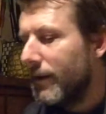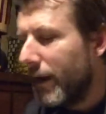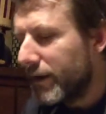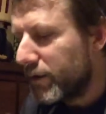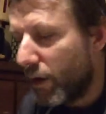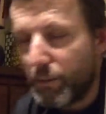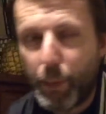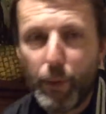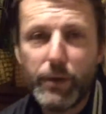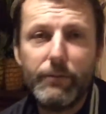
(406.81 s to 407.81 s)
And it's quite
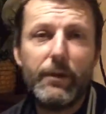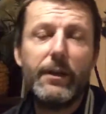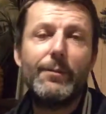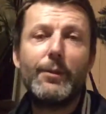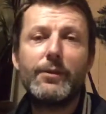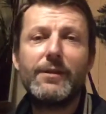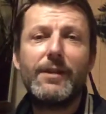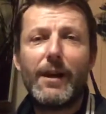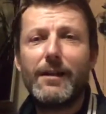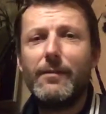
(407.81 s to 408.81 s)
poignant, really, because that's